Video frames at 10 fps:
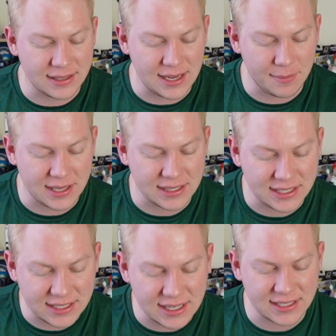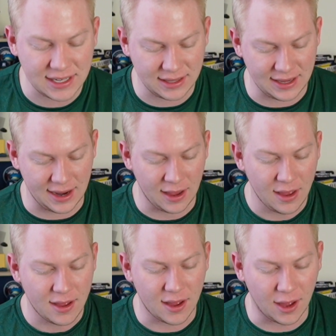a team consistently.
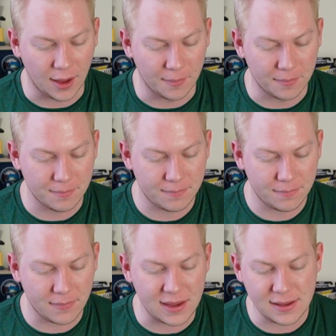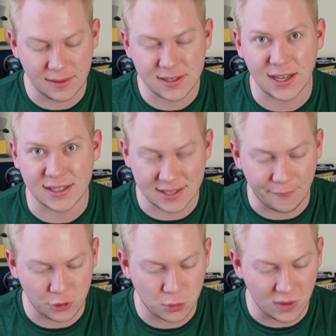Um, he except
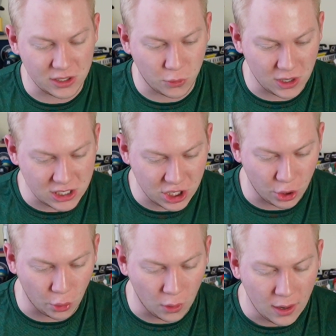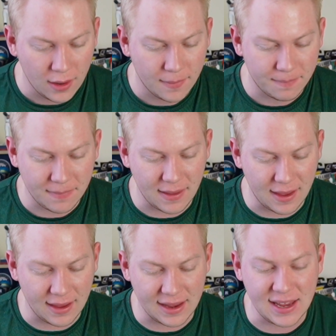for 2022,
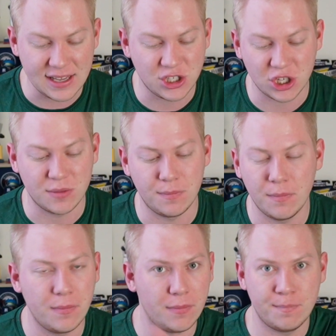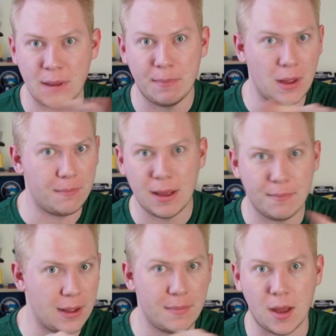he is just bomb, bomb, bomb,
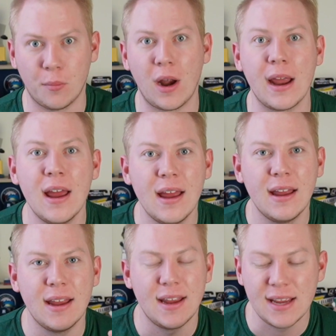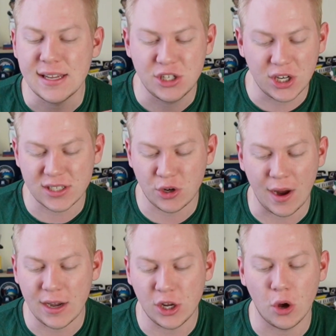bomb, bomb. Right? he's just
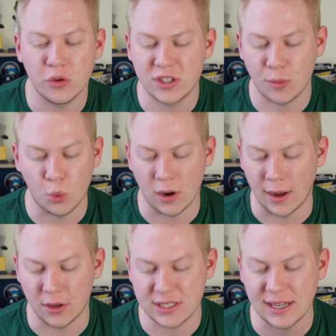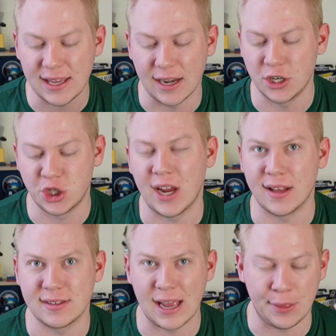trying to go somewhere else to get a
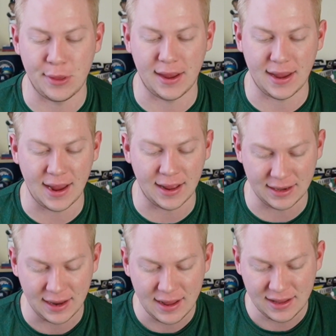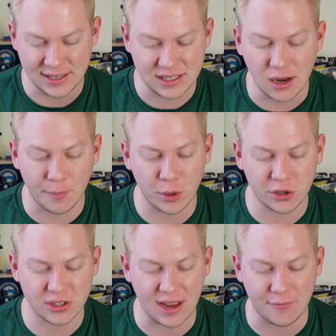chance, I think. And his
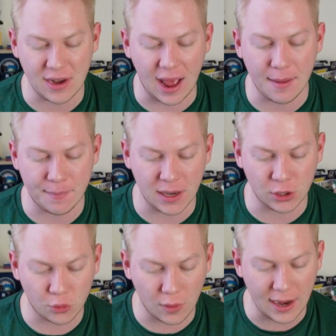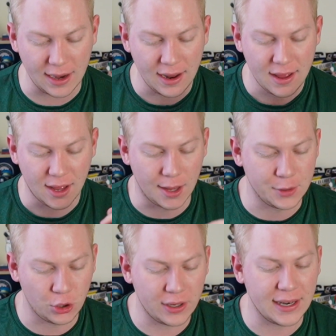numbers have not been great. Uh,
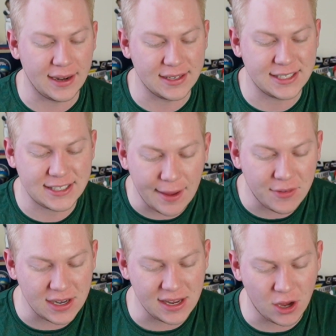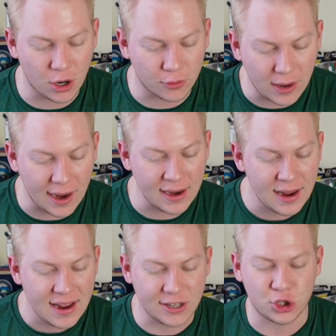you're looking at a 7 ERA
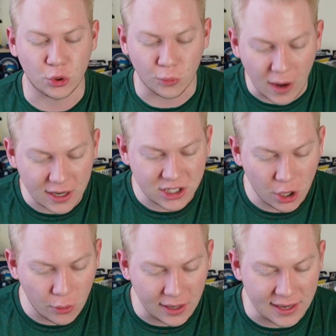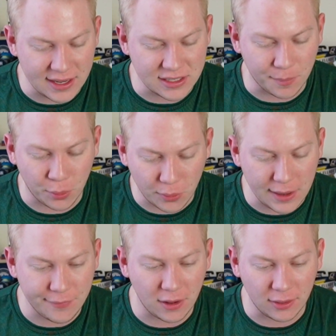in Toronto in his
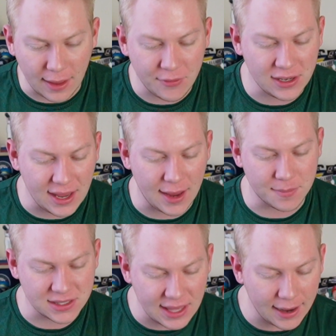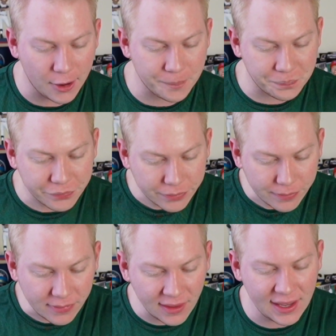brief 11 games there.
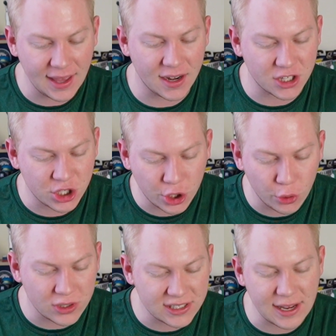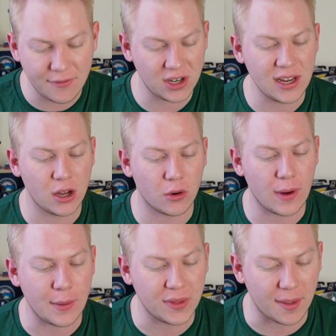He had a 270
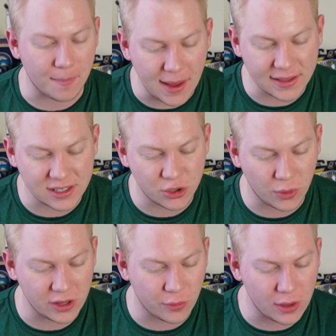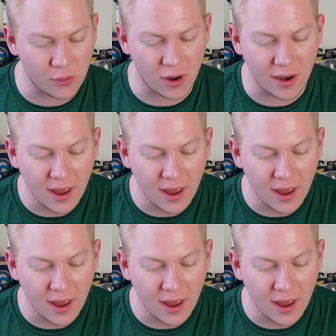ERA with the Mets in 2021,